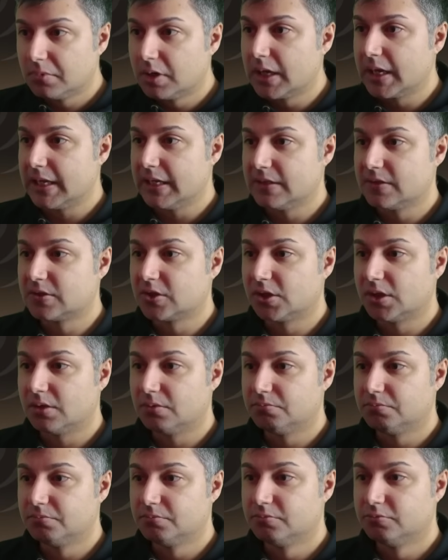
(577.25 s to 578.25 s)
He's going
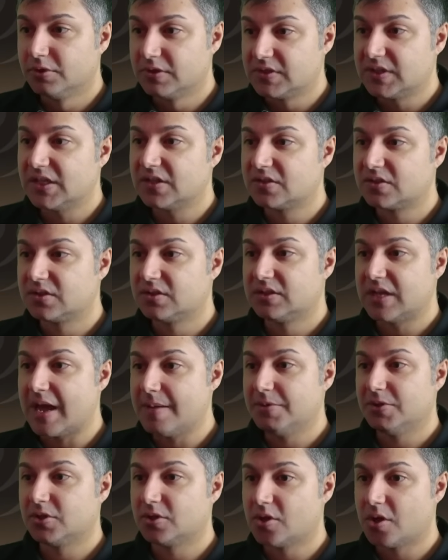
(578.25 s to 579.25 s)
to resist
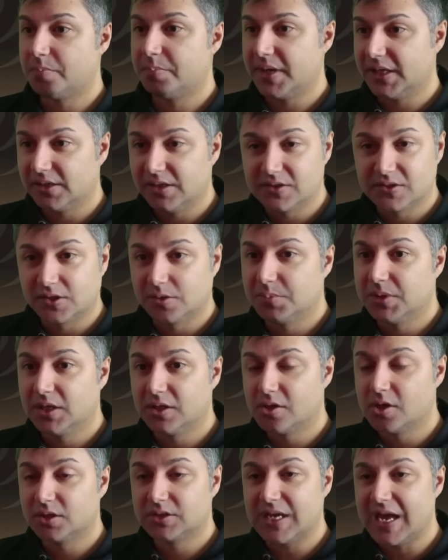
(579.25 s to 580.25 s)
damage a lot better. He's going to be a
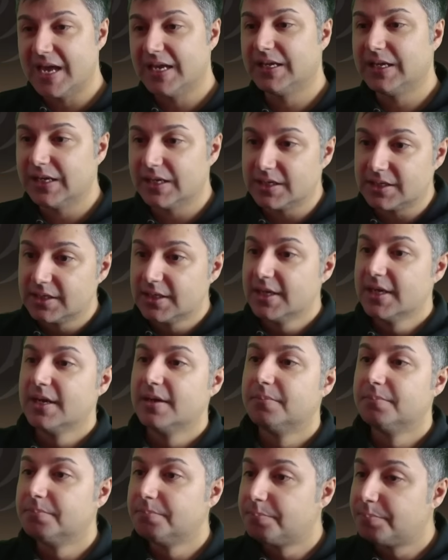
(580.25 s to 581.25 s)
lot tankier.
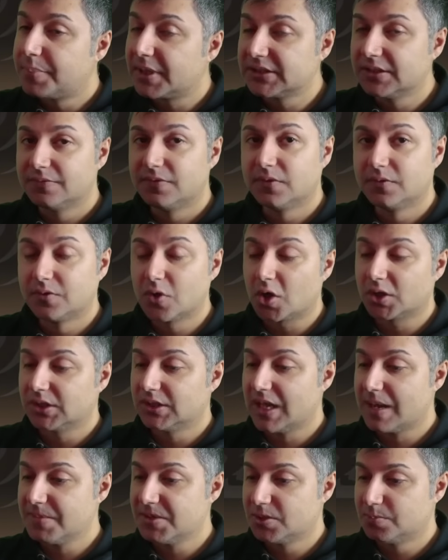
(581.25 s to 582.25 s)
But if you've got a
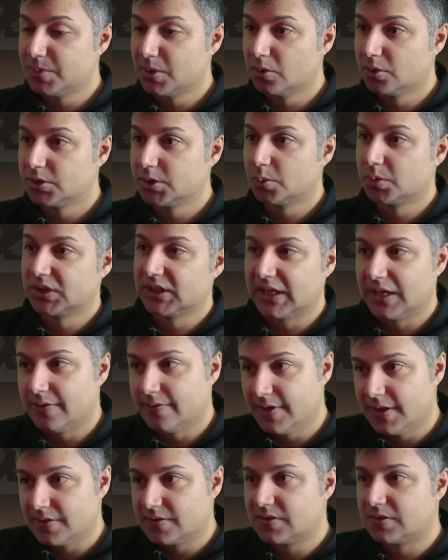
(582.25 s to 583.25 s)
damage build, you want to get
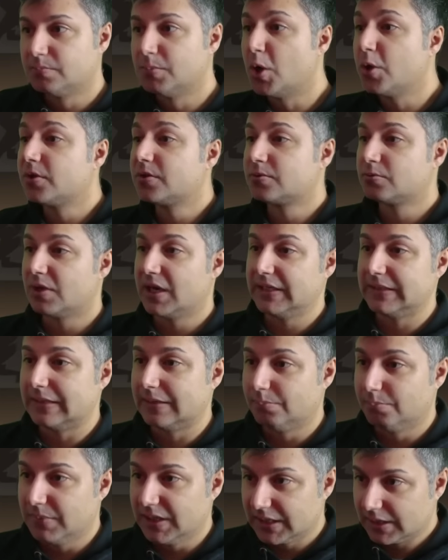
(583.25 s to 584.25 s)
this Smokescreen
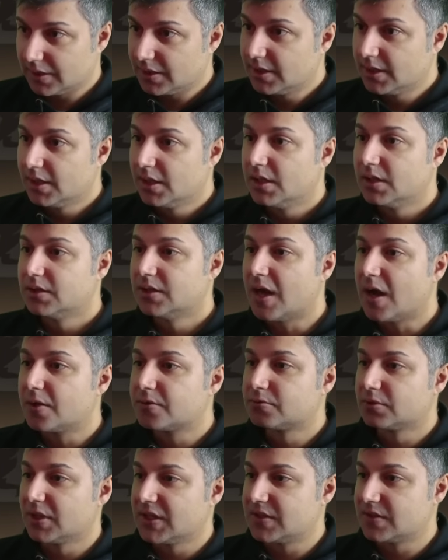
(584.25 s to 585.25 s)
Emitter.
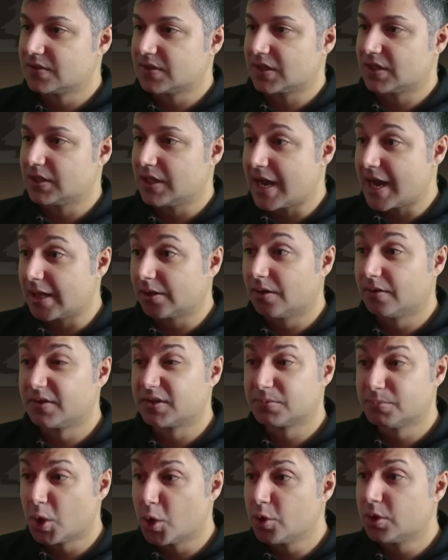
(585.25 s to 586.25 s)
Niles releases a cloud of
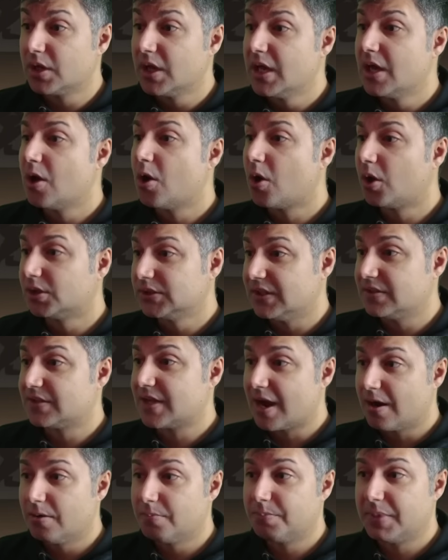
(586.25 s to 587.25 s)
smoke on his
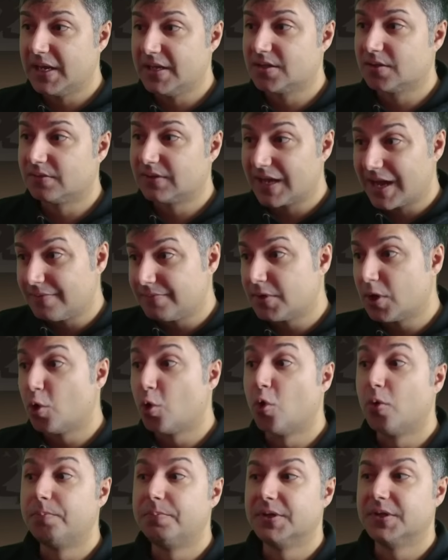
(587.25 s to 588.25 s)
current piece of cover
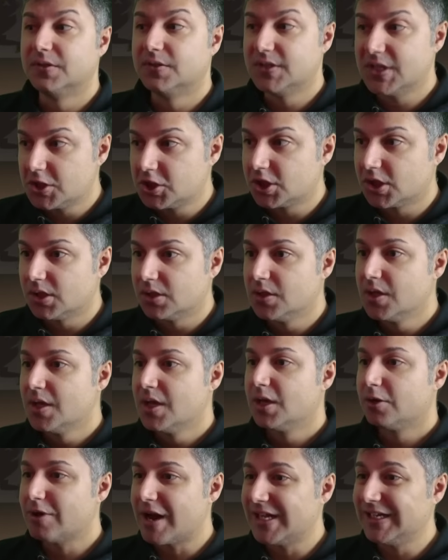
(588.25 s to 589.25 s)
or position,
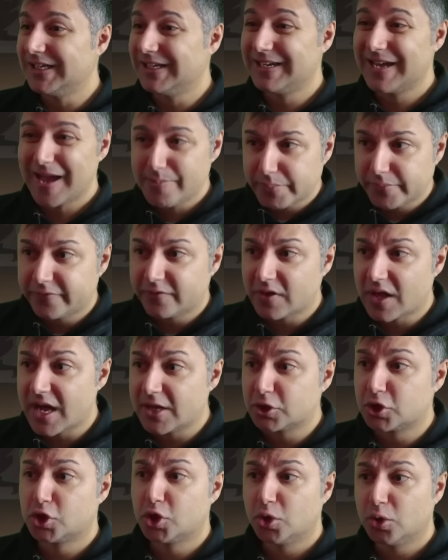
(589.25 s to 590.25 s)
granting
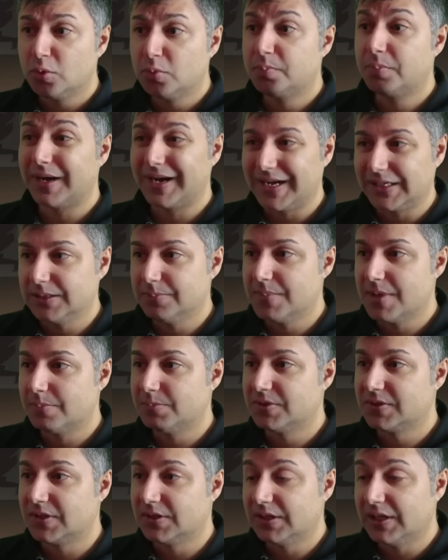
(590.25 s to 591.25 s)
camouflage to party
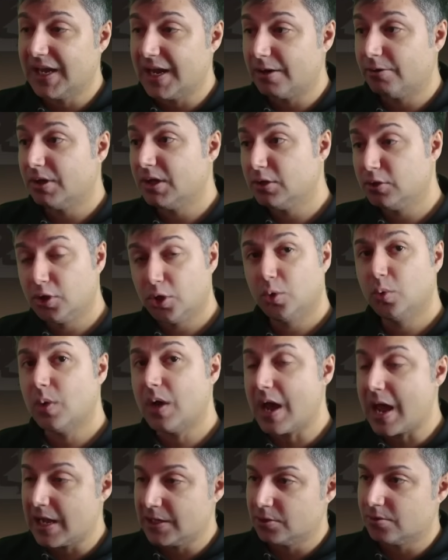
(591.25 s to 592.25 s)
members in the area, you
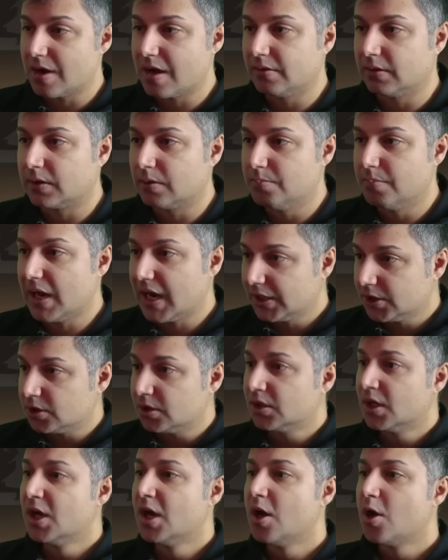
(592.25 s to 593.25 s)
and your other
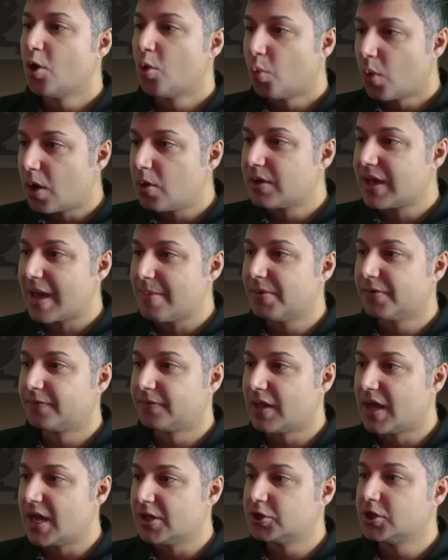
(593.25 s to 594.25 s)
companion. While
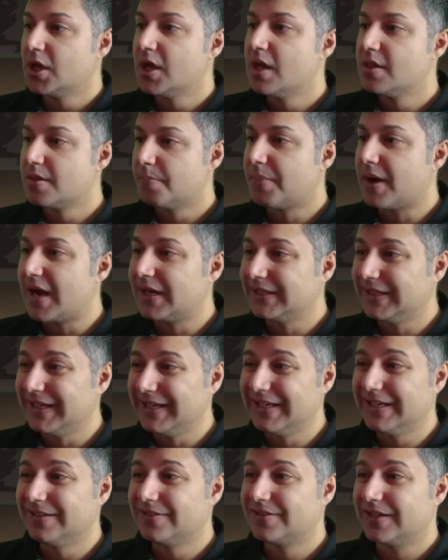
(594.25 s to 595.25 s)
camouflage, the party
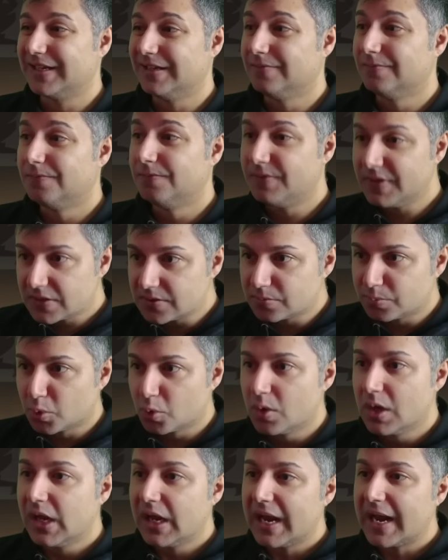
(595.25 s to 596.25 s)
is
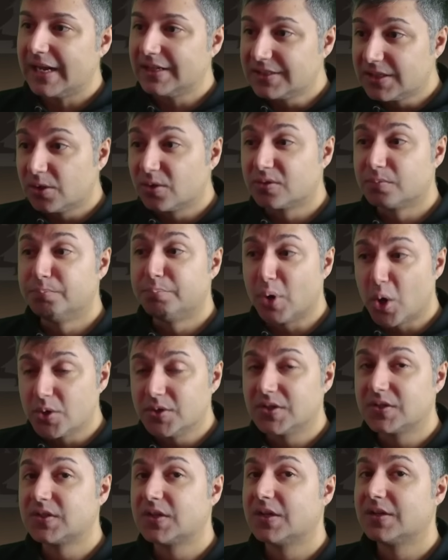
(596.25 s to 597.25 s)
invisible and deals
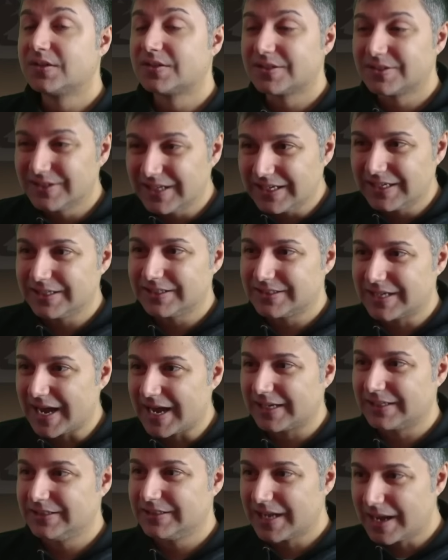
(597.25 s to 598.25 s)
bonus sneak
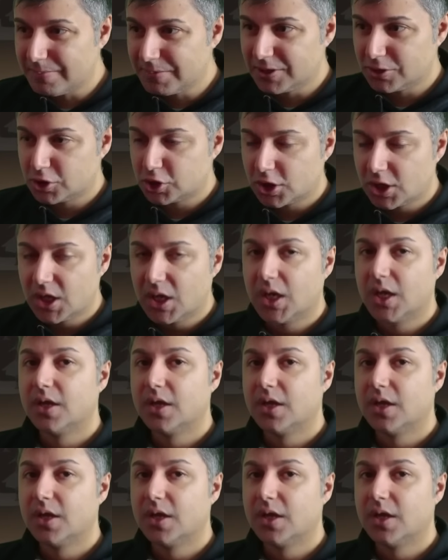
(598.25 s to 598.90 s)
attack damage.